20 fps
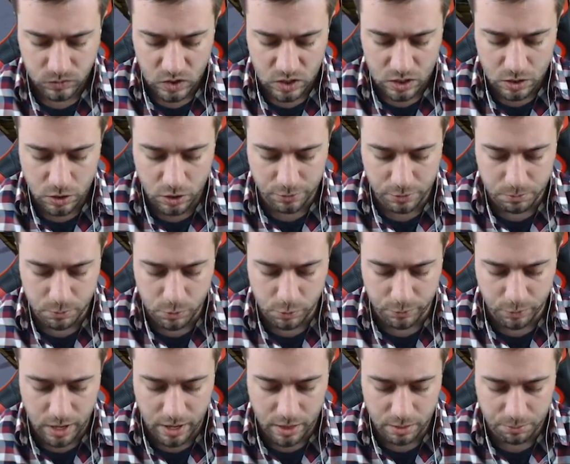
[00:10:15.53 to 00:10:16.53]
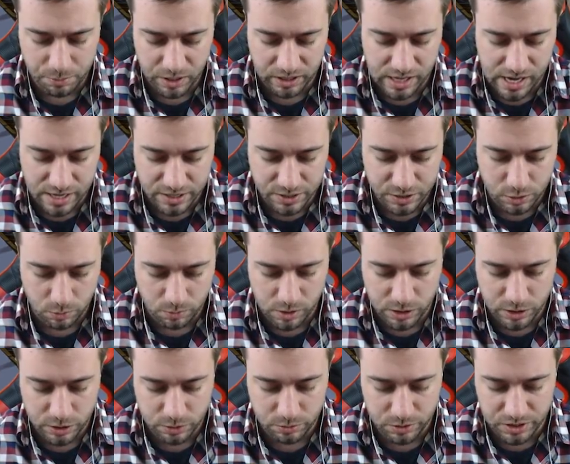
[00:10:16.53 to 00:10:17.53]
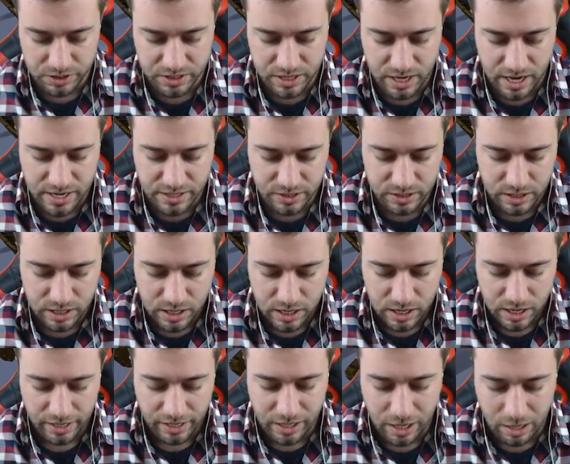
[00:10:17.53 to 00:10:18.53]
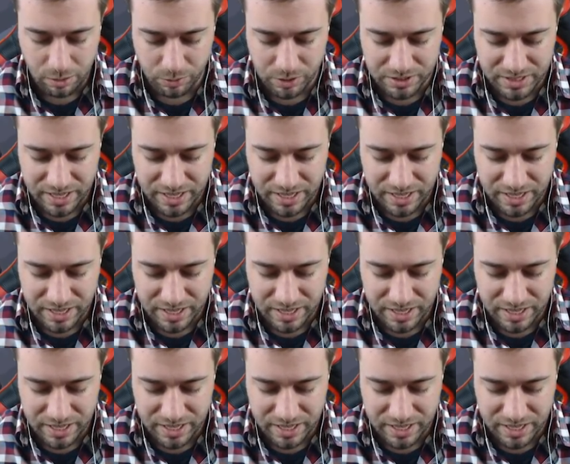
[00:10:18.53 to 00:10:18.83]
You have to move around the pickaxe so much, which is nice. I kind of want to